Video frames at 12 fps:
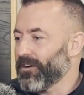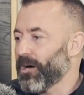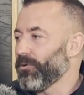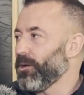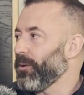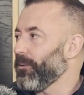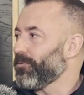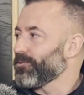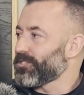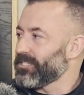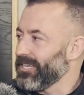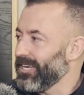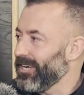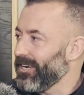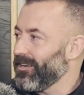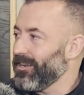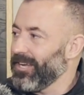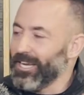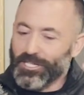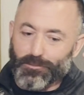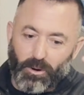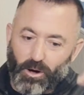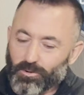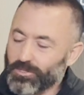how many people see each
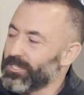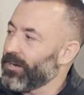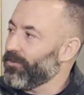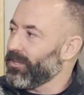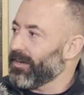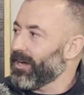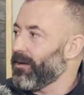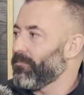post every time.